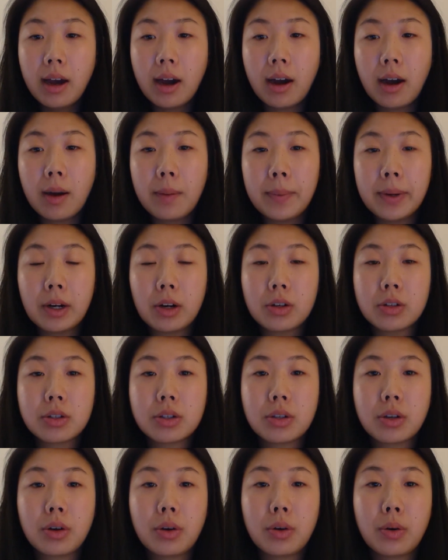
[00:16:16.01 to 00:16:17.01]
and
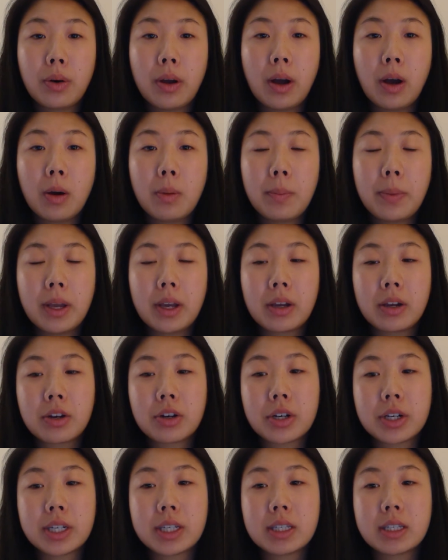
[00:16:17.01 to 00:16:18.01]
also help
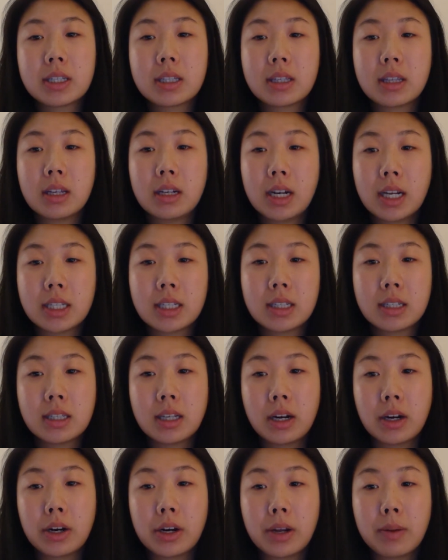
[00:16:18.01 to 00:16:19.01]
increase the
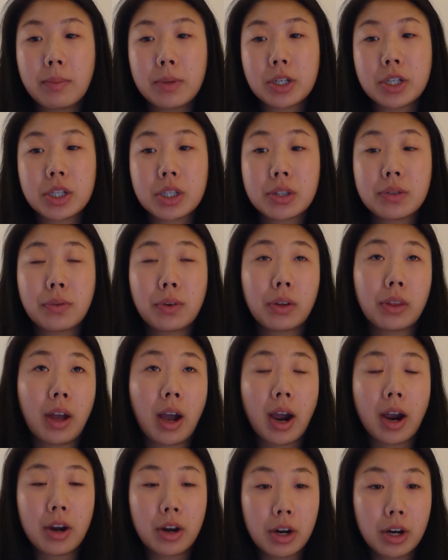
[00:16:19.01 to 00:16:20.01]
necessary admissions for the
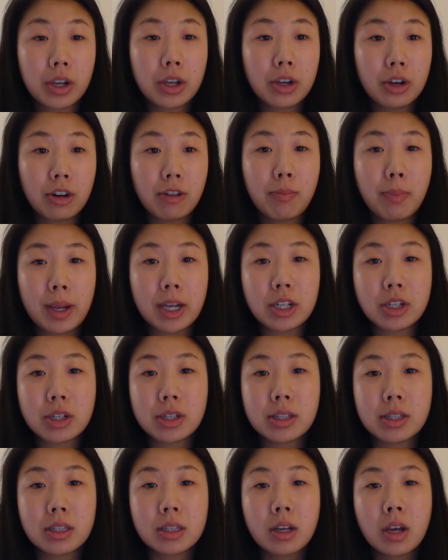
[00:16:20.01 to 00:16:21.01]
higher acuity
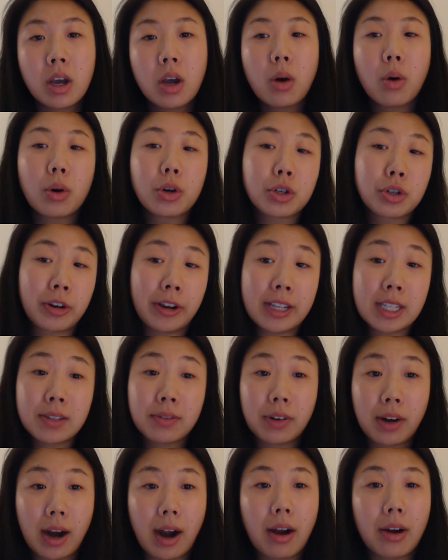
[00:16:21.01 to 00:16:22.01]
patients or
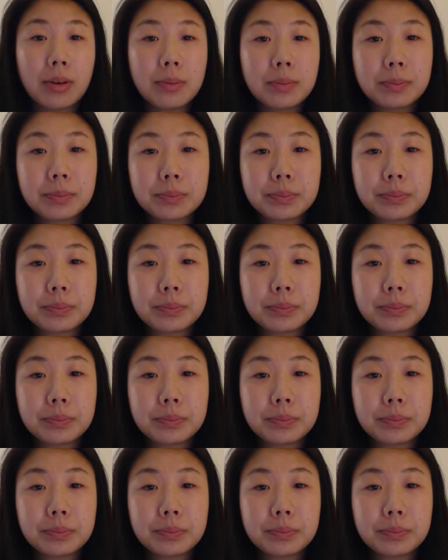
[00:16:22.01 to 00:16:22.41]
transfer out.